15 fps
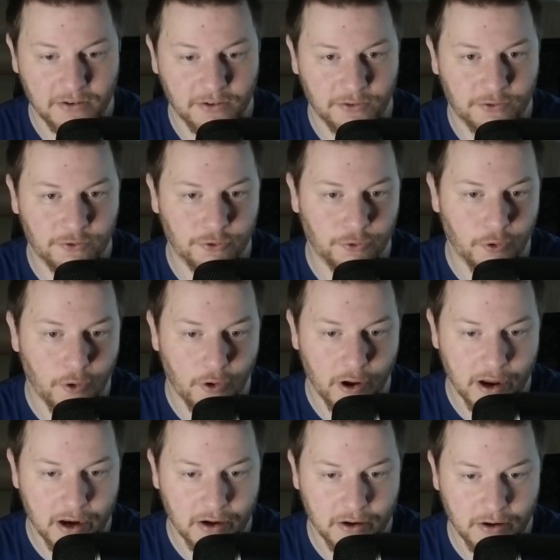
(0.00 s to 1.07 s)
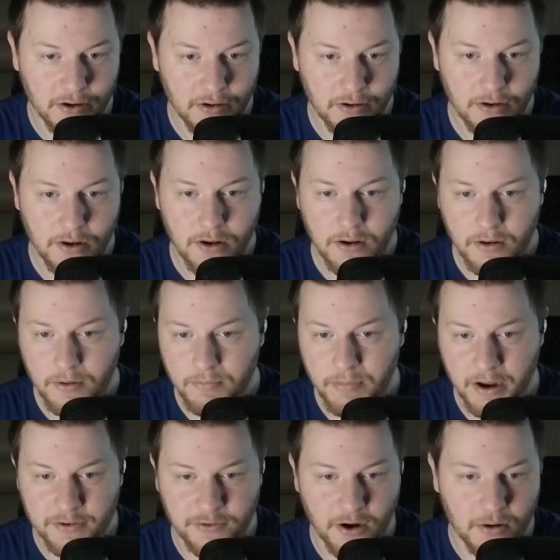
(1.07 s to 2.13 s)
destroyed
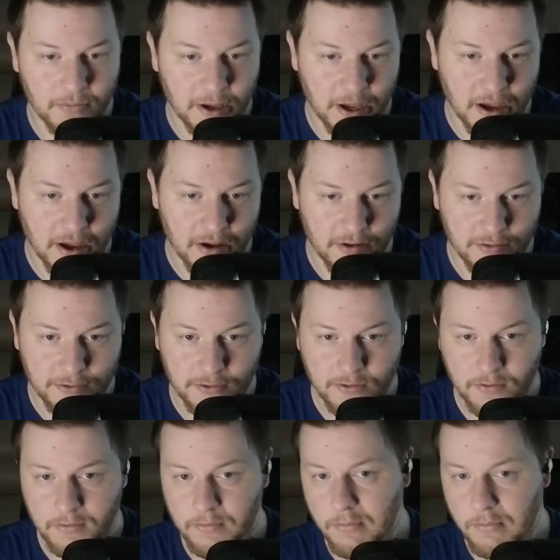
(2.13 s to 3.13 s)
by Jeremy Hales.